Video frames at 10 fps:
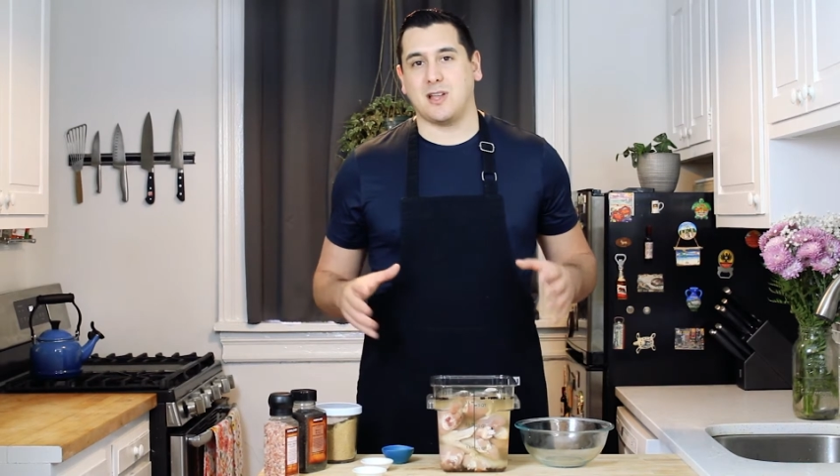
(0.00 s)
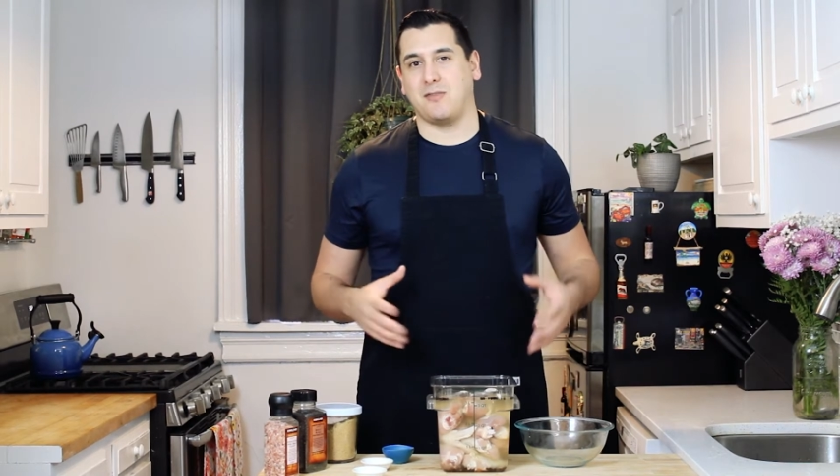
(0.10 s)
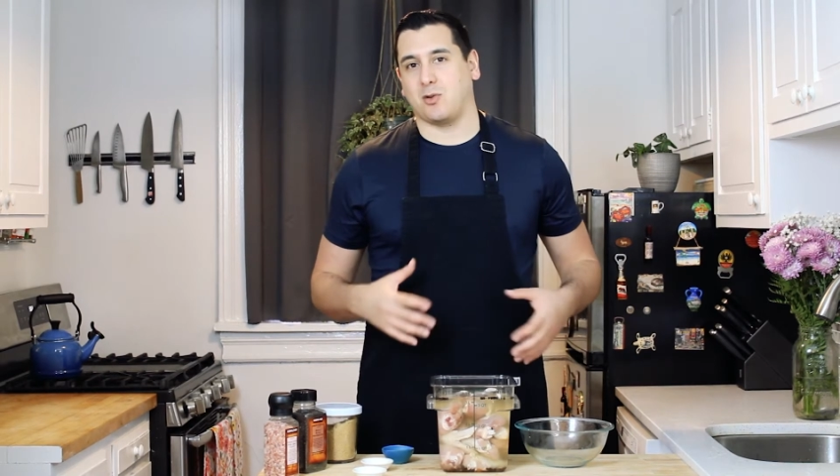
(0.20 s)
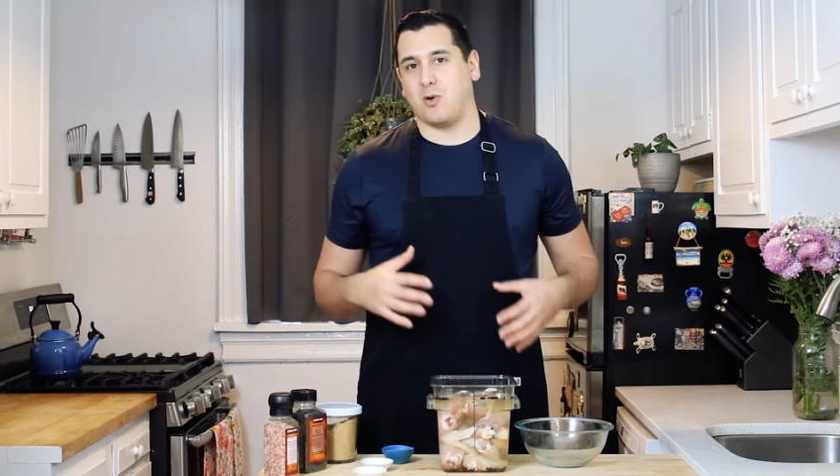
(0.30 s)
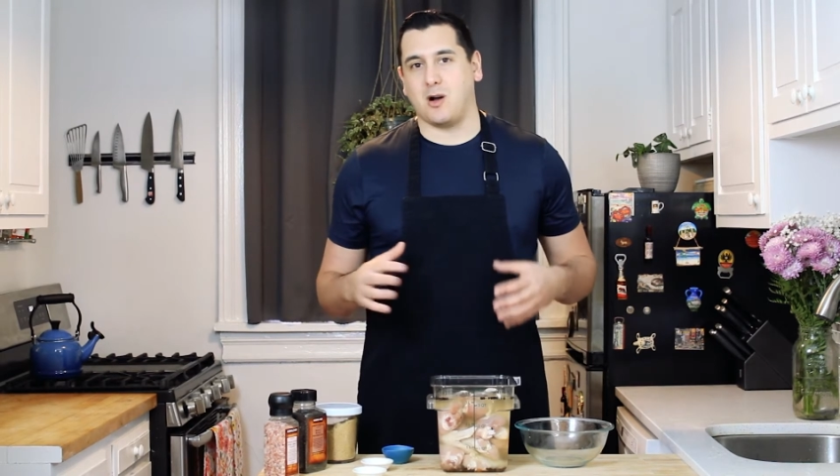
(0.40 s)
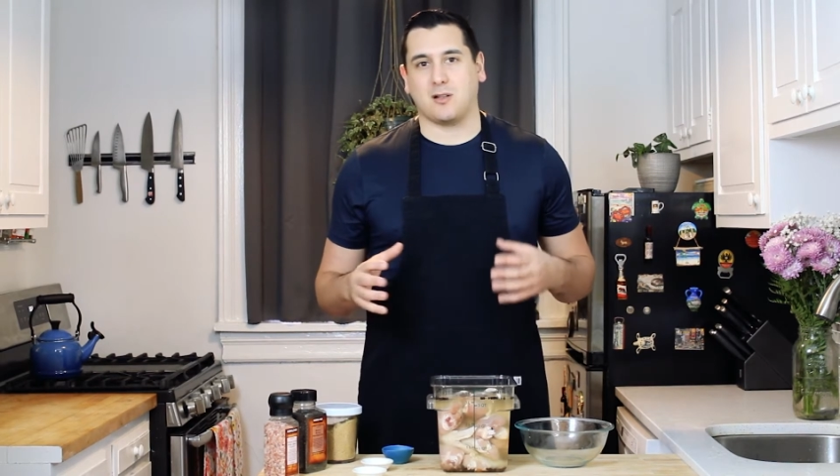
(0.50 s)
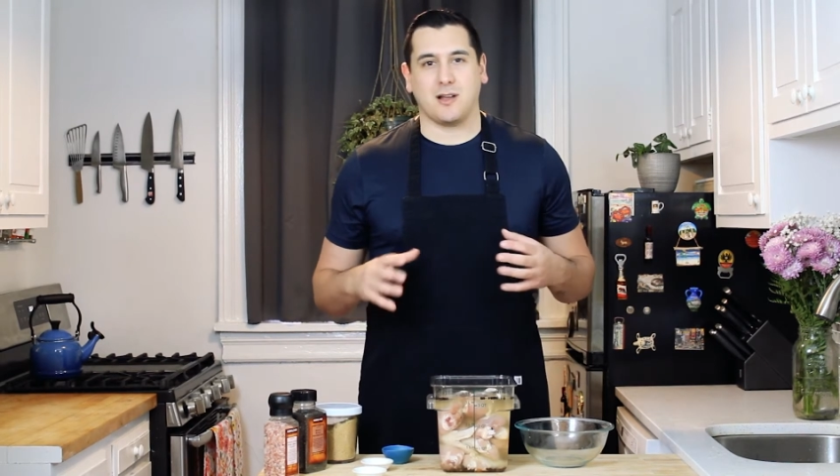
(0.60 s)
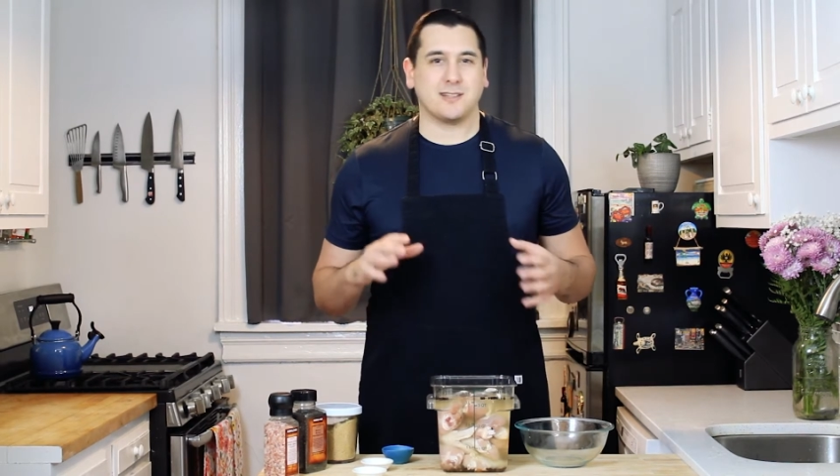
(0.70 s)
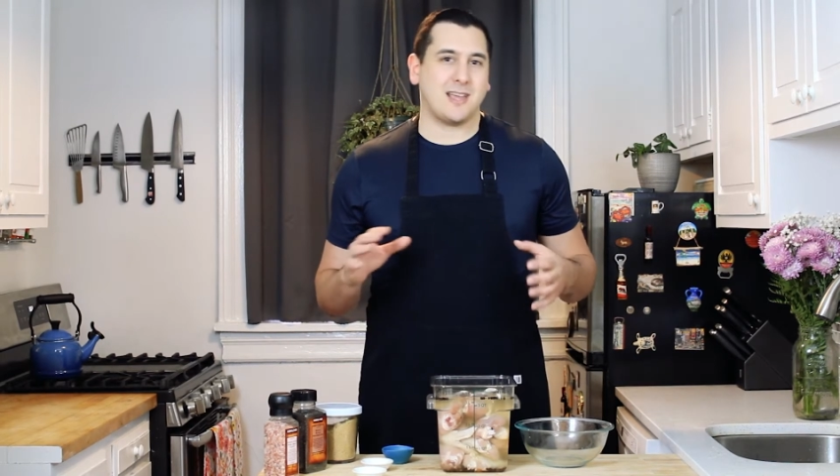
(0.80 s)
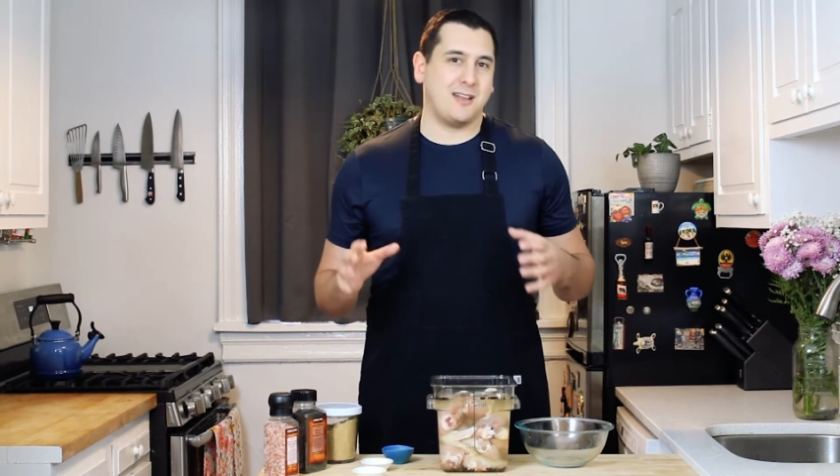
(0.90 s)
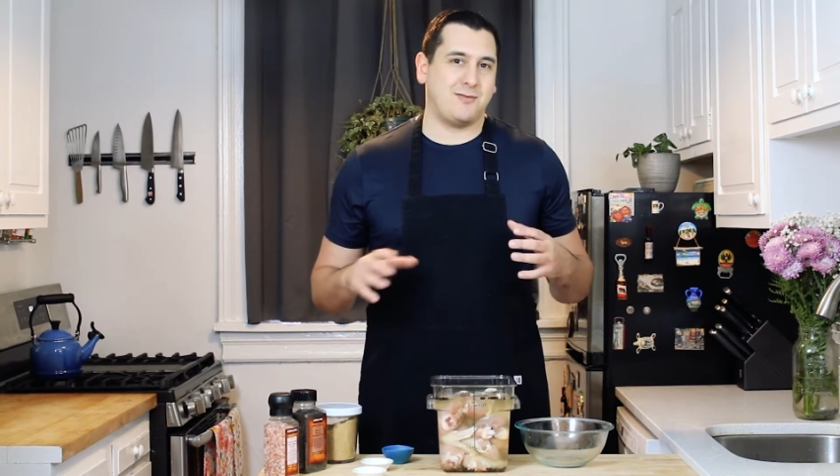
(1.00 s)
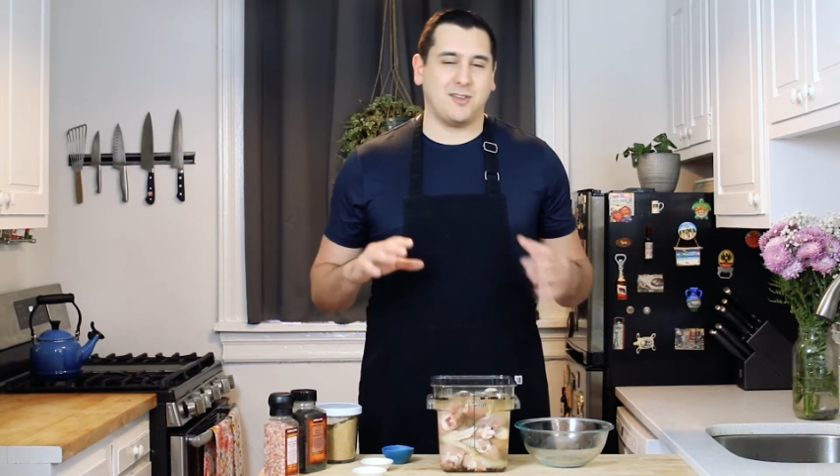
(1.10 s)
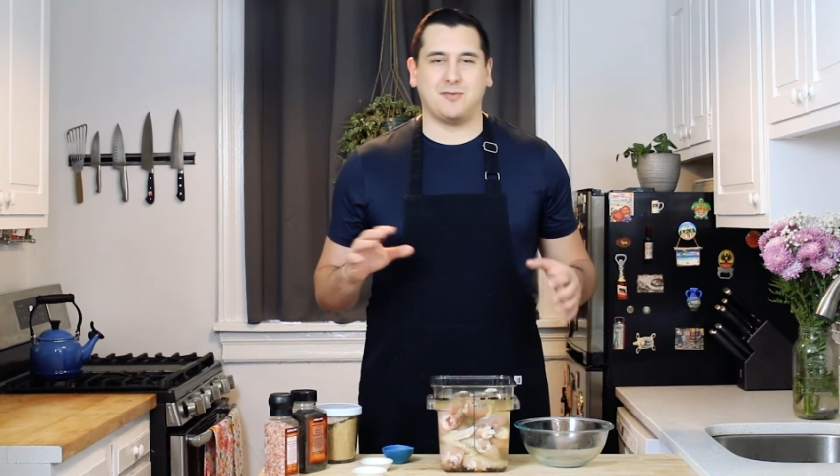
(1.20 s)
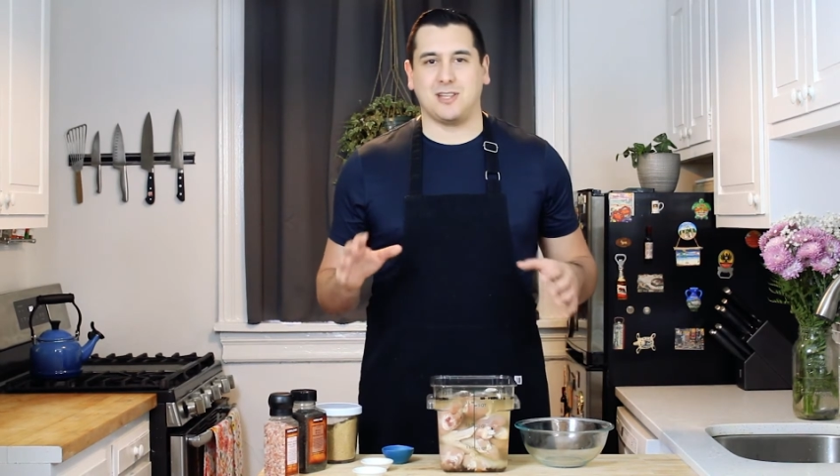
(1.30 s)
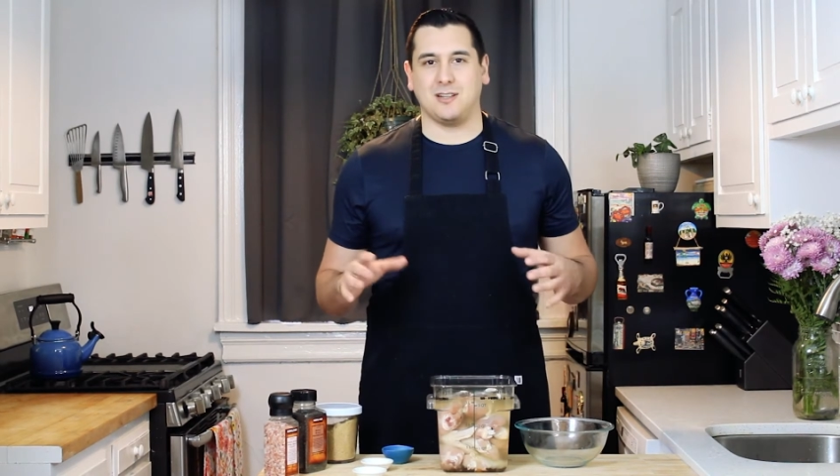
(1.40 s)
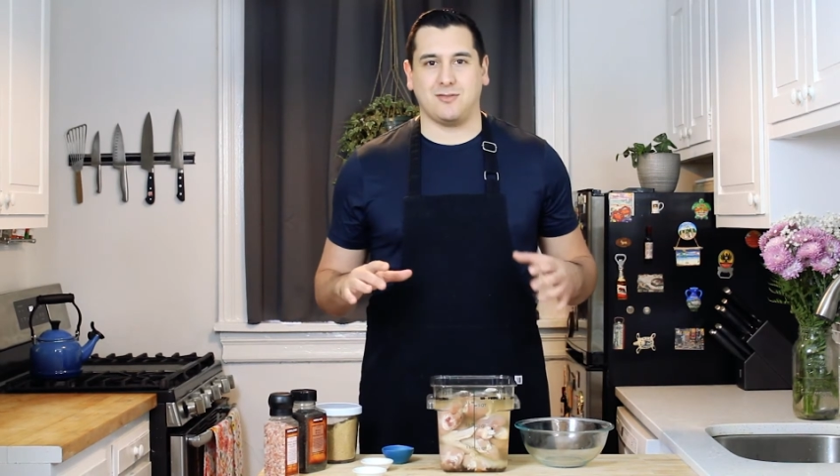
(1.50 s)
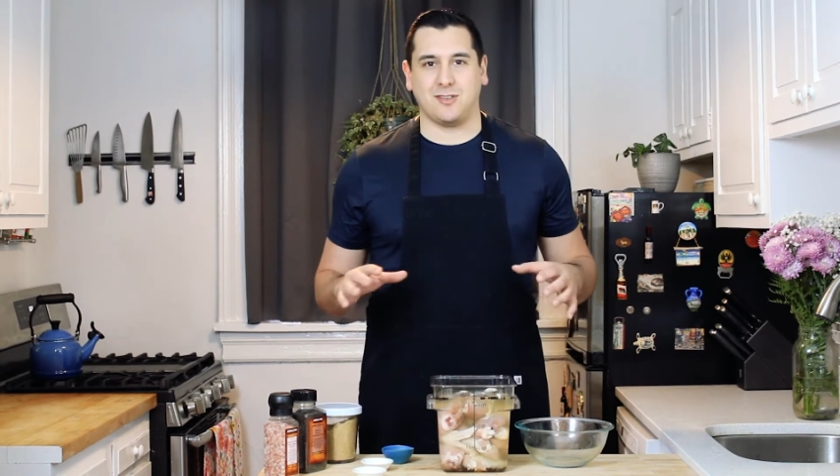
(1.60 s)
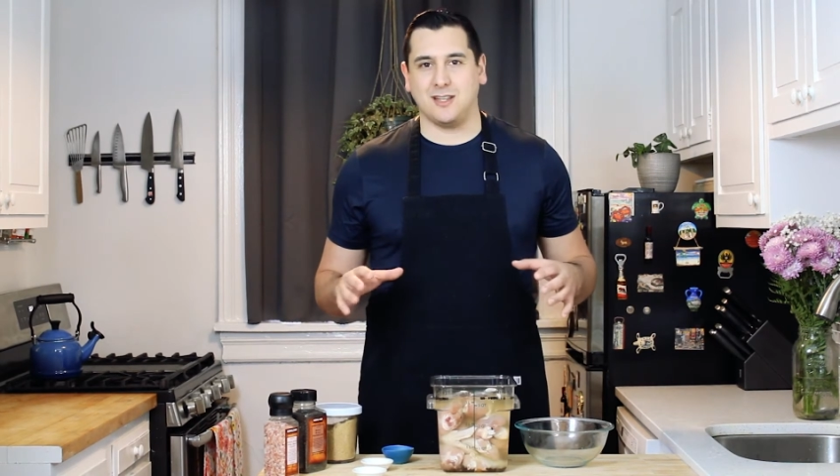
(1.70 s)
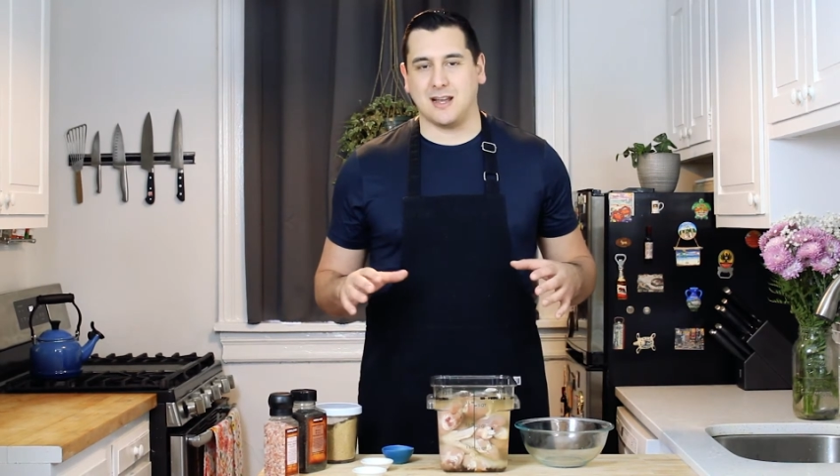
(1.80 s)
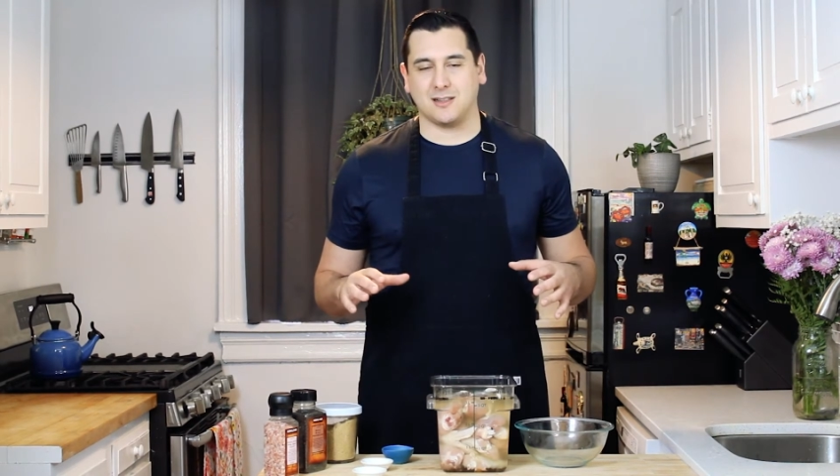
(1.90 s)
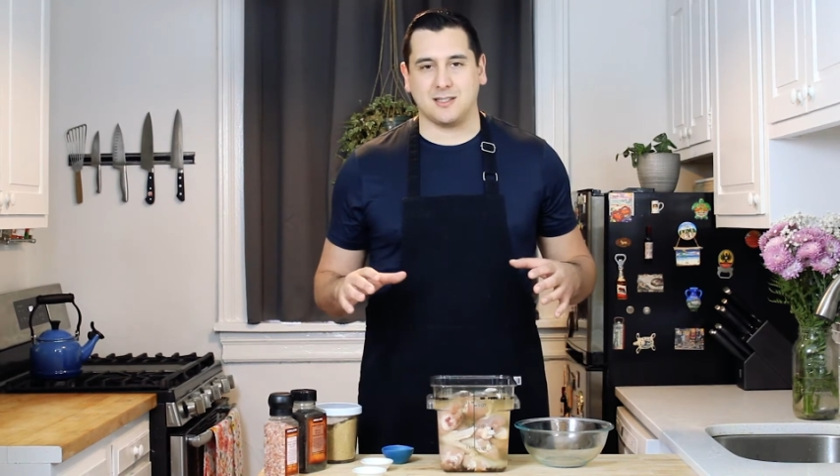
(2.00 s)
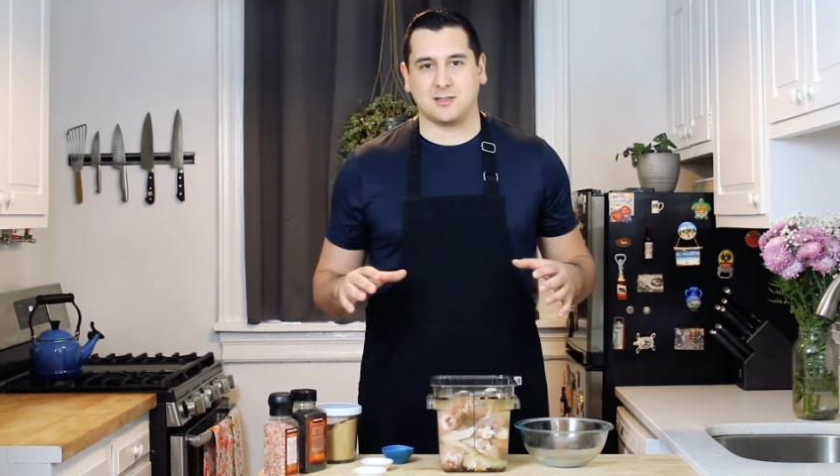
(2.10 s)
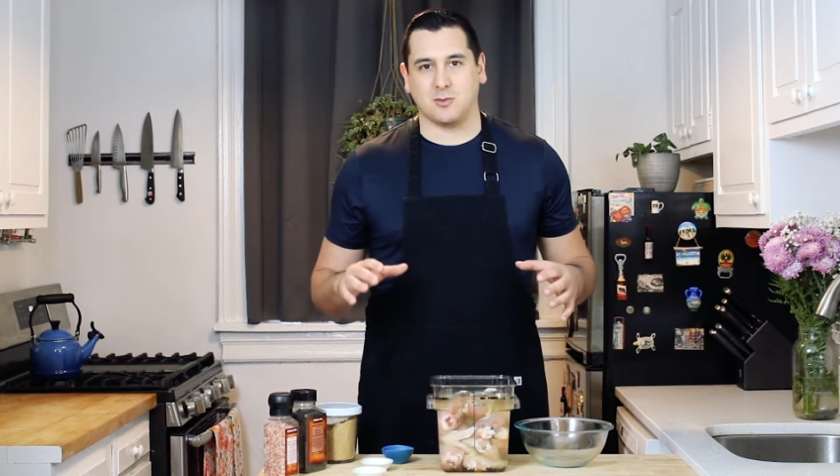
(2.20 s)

to have to walk like 10, 15 feet at least